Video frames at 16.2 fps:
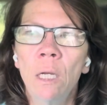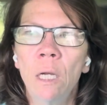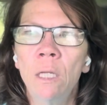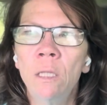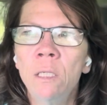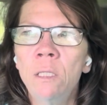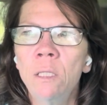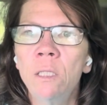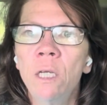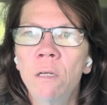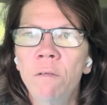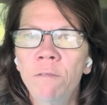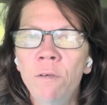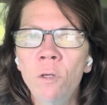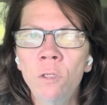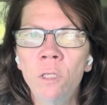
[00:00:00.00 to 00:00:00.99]
And this is
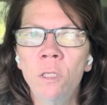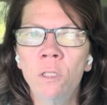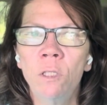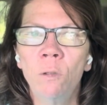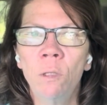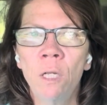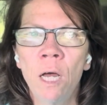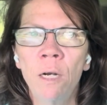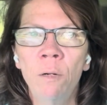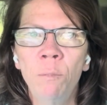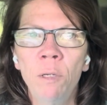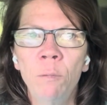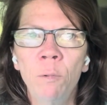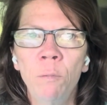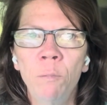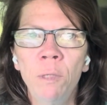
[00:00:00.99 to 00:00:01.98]
confusing to a lot of
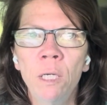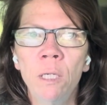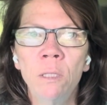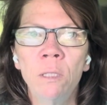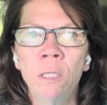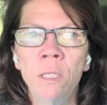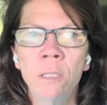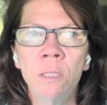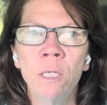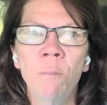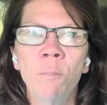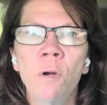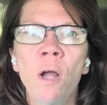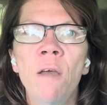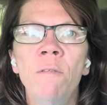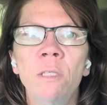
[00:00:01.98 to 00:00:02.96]
people because they see
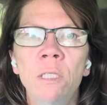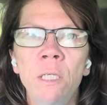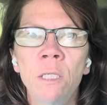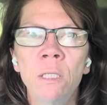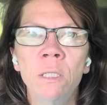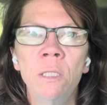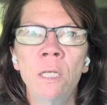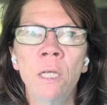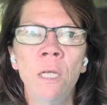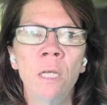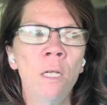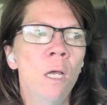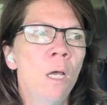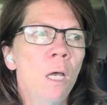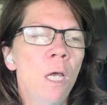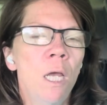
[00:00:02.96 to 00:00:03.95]
private citizen,
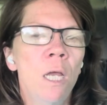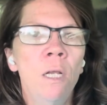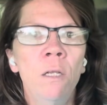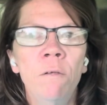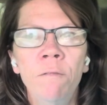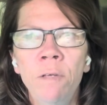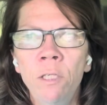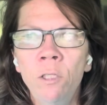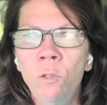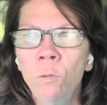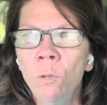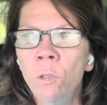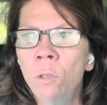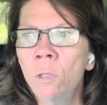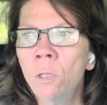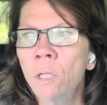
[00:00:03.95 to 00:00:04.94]

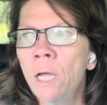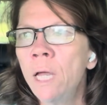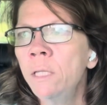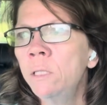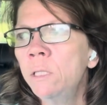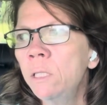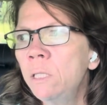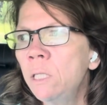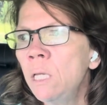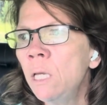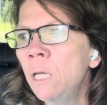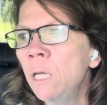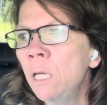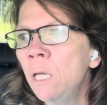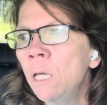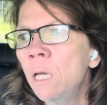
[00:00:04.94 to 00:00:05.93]
individual,
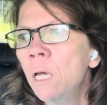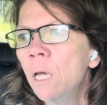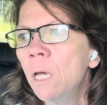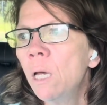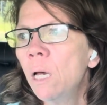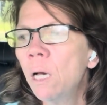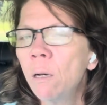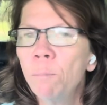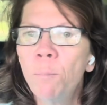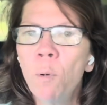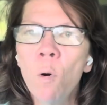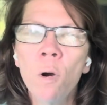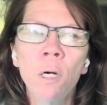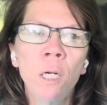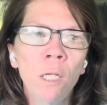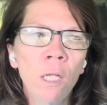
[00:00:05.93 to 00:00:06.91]
entity,
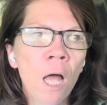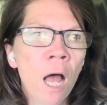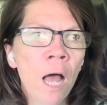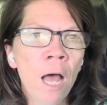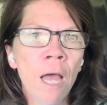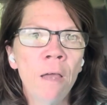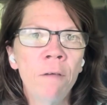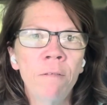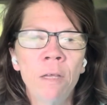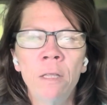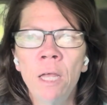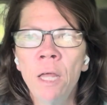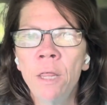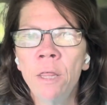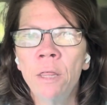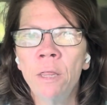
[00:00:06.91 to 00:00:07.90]
born alive, and
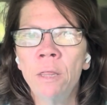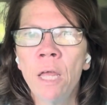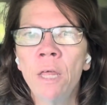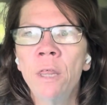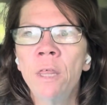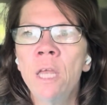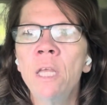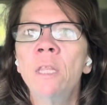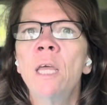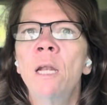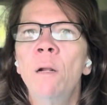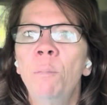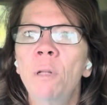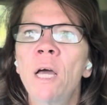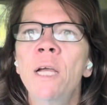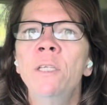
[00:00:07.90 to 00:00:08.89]
they think that
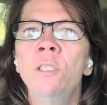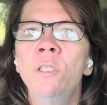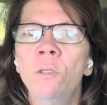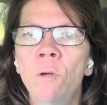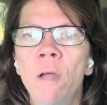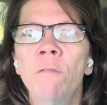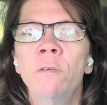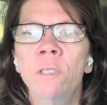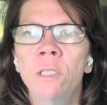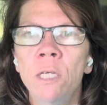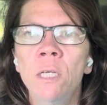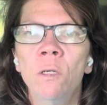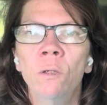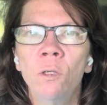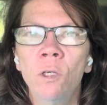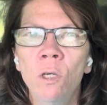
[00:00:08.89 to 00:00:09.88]
applies to every
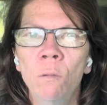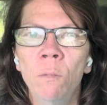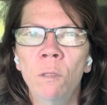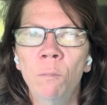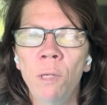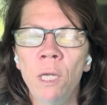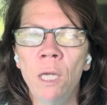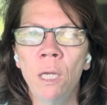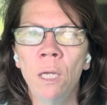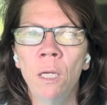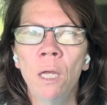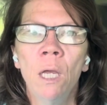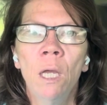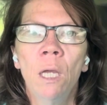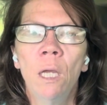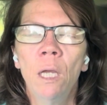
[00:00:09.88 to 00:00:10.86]
single human being
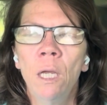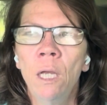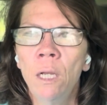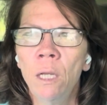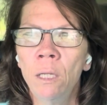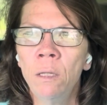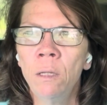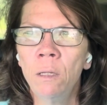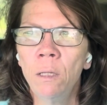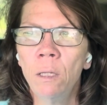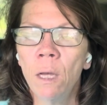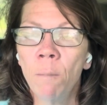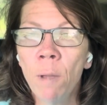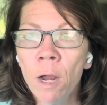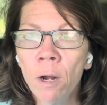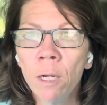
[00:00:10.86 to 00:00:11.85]
in
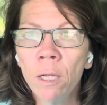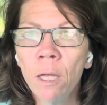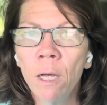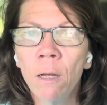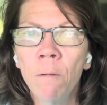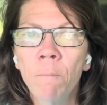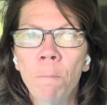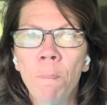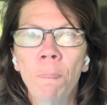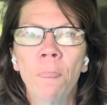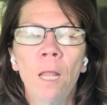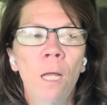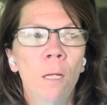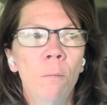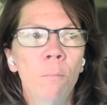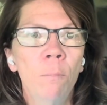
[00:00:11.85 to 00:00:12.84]
America.
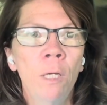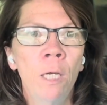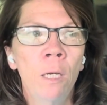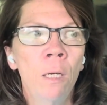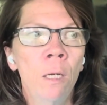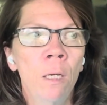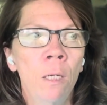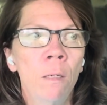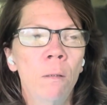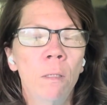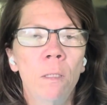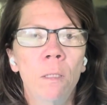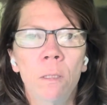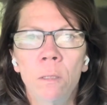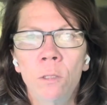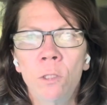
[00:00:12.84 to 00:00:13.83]
But
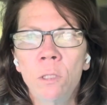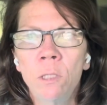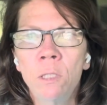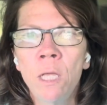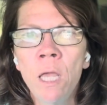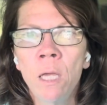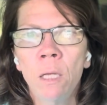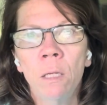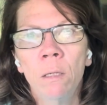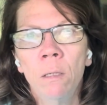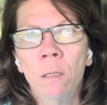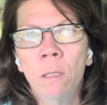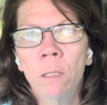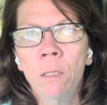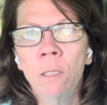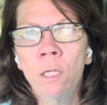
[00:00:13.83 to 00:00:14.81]
just think,
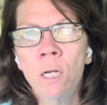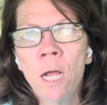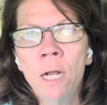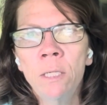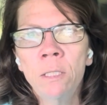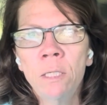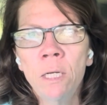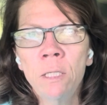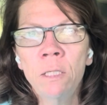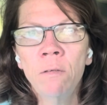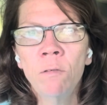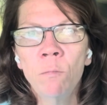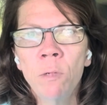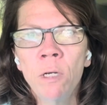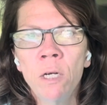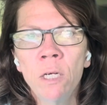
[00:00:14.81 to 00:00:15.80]
the United States of
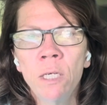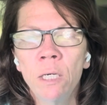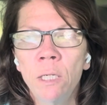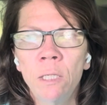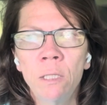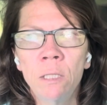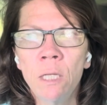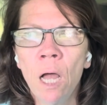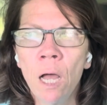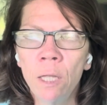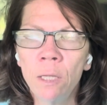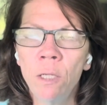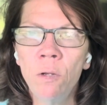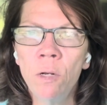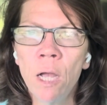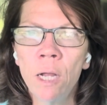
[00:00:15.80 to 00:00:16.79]
America is not
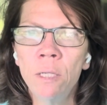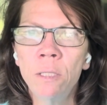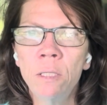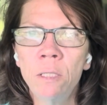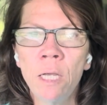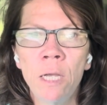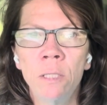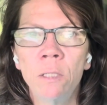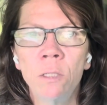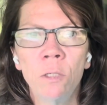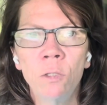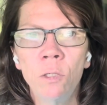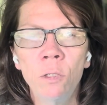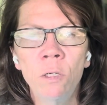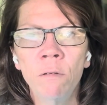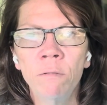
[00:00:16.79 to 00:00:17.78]
the United States. They're
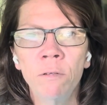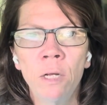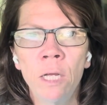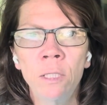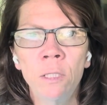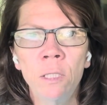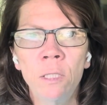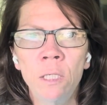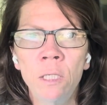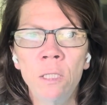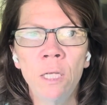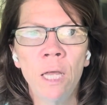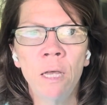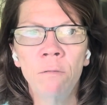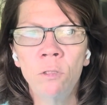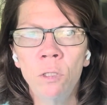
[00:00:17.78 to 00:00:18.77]
two different entities.
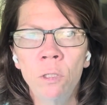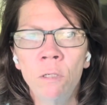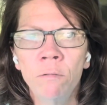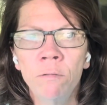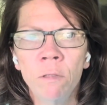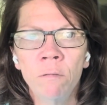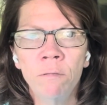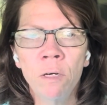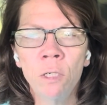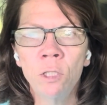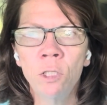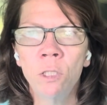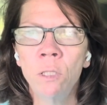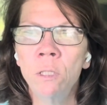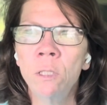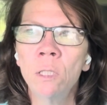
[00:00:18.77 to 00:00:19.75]
They have two different
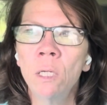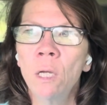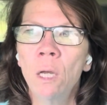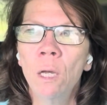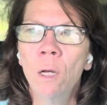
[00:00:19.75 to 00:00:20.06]
functions.